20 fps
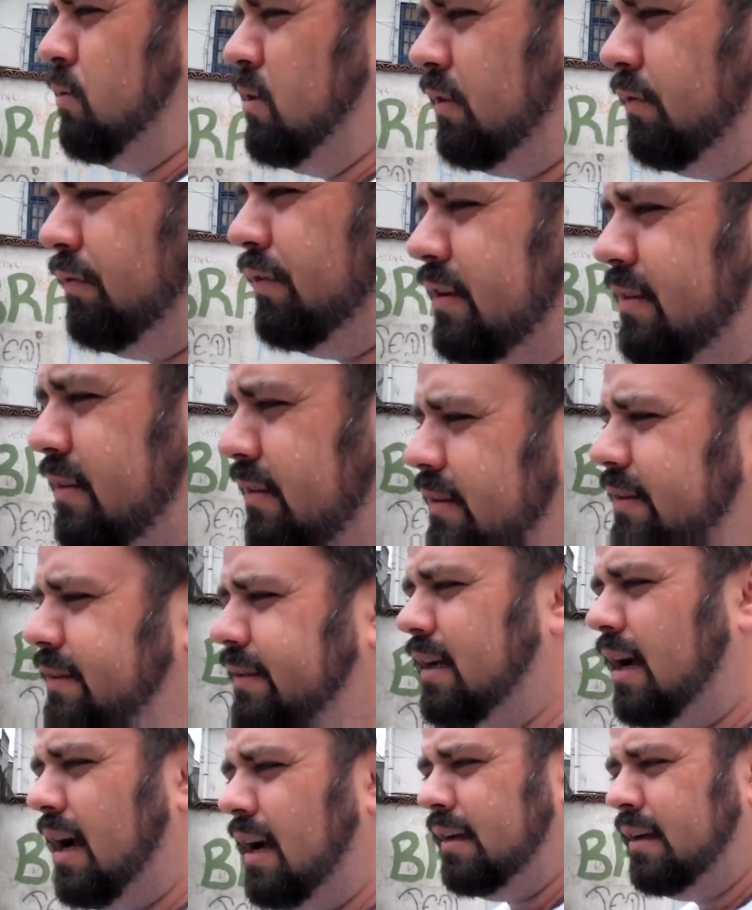World Vision
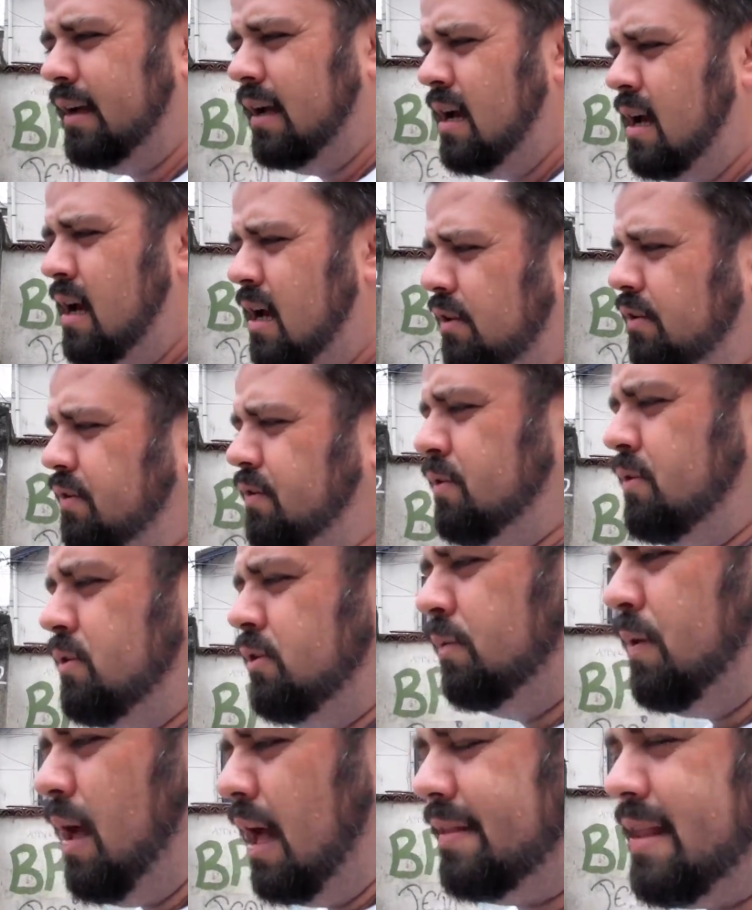decide,
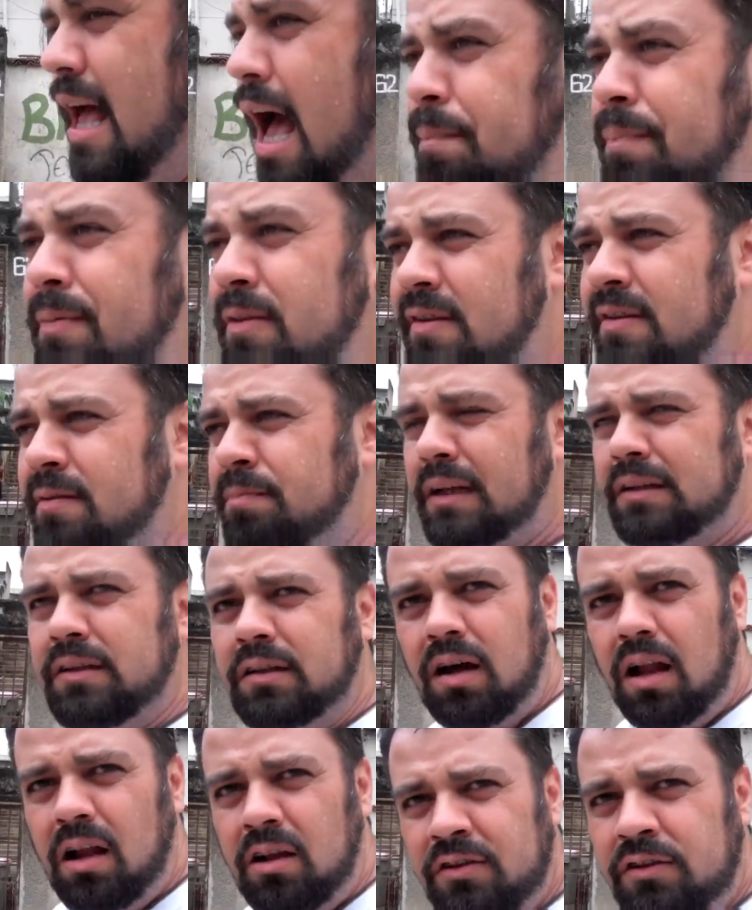to adapt this
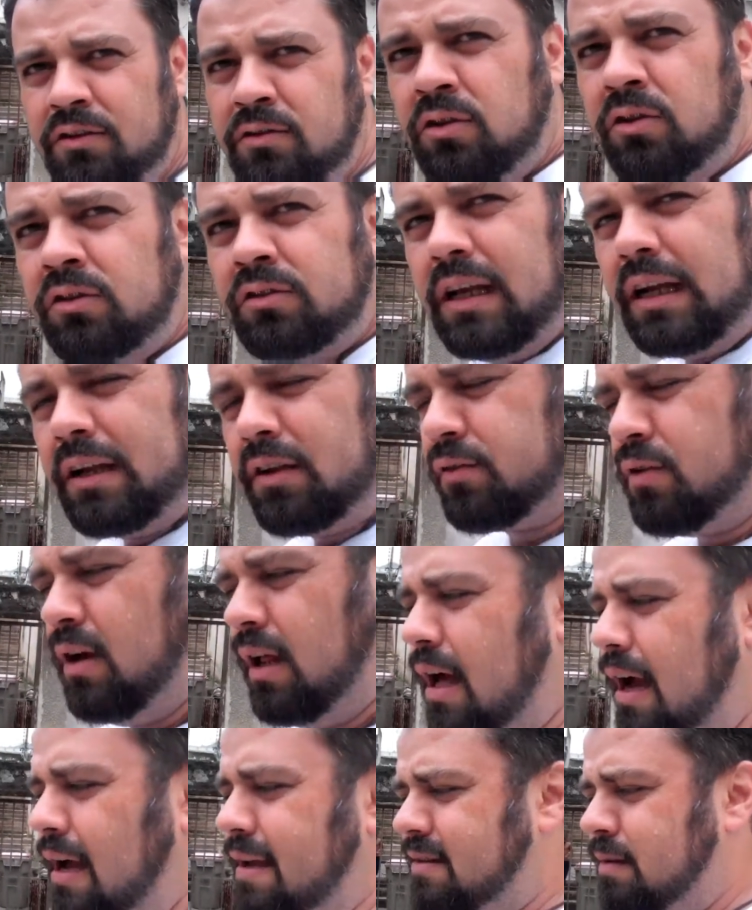methodology, to
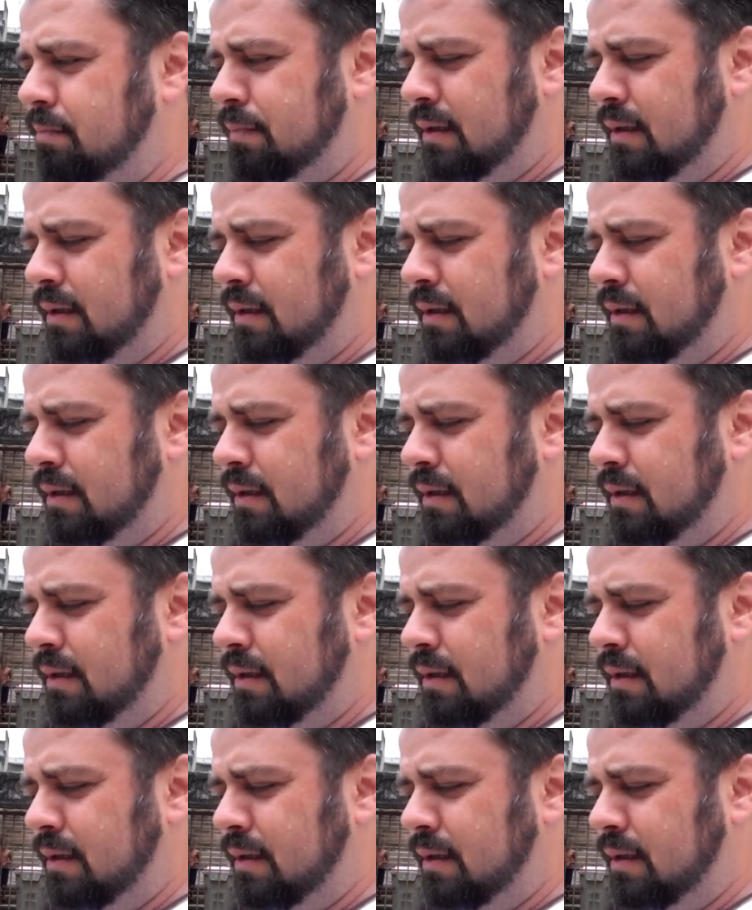contextualize the